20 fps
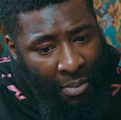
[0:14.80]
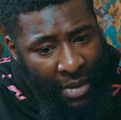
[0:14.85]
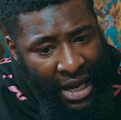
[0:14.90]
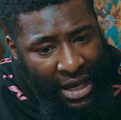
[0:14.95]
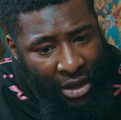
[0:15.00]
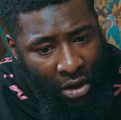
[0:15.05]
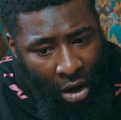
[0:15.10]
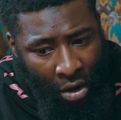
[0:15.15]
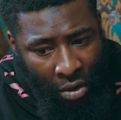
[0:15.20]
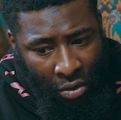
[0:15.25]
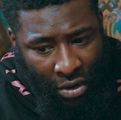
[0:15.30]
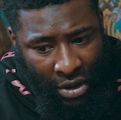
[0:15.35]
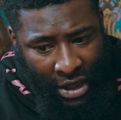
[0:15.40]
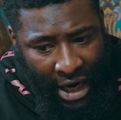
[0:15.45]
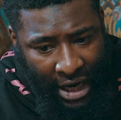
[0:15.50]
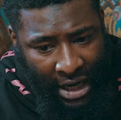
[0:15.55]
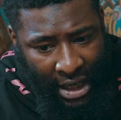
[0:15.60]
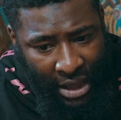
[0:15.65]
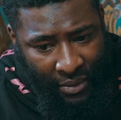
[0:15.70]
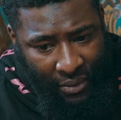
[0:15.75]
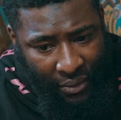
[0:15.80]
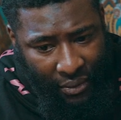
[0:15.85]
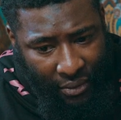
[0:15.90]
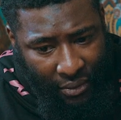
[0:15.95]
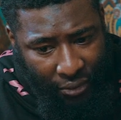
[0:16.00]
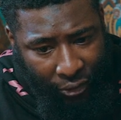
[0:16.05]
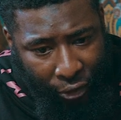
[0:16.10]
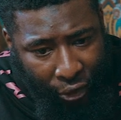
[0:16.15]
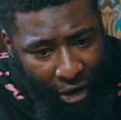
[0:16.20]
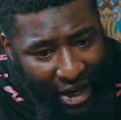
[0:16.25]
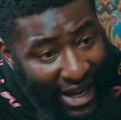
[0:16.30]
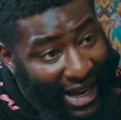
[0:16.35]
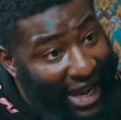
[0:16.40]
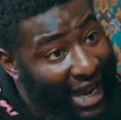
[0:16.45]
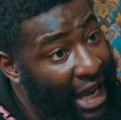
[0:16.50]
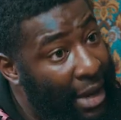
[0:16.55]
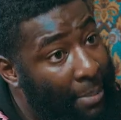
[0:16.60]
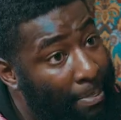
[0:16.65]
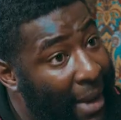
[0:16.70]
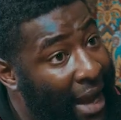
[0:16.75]
me, those kind of three
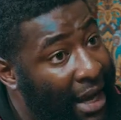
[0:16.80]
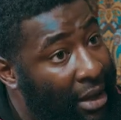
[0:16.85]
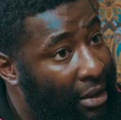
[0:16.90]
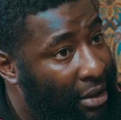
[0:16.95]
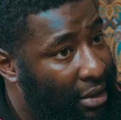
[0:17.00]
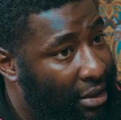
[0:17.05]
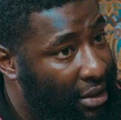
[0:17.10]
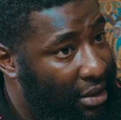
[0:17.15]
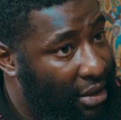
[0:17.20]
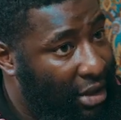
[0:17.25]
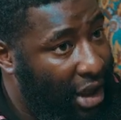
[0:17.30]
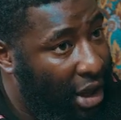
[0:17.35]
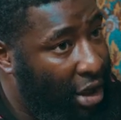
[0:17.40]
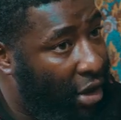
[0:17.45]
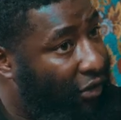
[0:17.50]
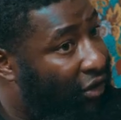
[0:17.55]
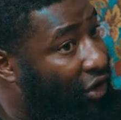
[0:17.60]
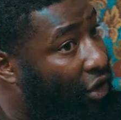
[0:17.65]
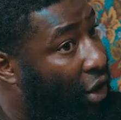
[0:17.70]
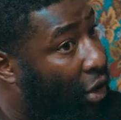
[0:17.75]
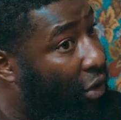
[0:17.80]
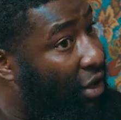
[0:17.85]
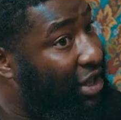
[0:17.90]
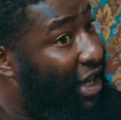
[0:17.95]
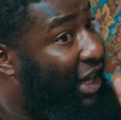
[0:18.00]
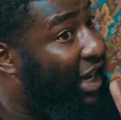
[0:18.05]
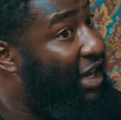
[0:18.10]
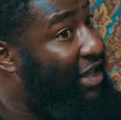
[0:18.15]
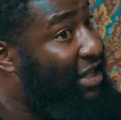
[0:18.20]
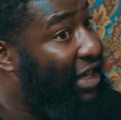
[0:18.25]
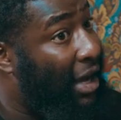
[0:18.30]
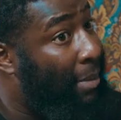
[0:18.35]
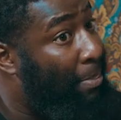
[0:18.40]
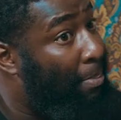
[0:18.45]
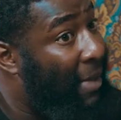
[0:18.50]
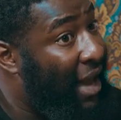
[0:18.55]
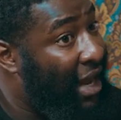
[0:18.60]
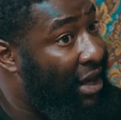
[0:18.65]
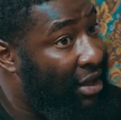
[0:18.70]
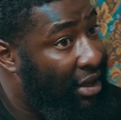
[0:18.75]
key men, you know, if you notice, I keep
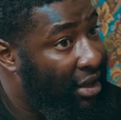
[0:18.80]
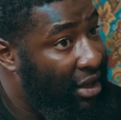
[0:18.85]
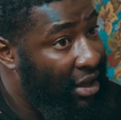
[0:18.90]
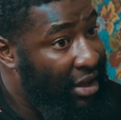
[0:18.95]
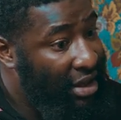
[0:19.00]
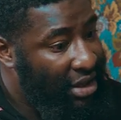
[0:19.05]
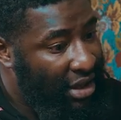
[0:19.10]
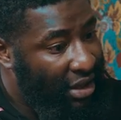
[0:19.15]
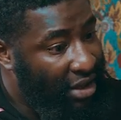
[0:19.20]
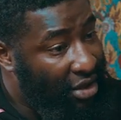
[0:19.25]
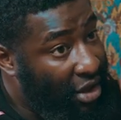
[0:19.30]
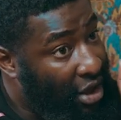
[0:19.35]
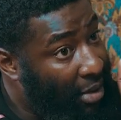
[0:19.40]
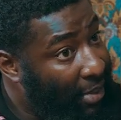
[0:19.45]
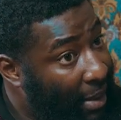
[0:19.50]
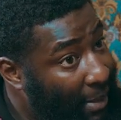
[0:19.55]
saying men. So you're talking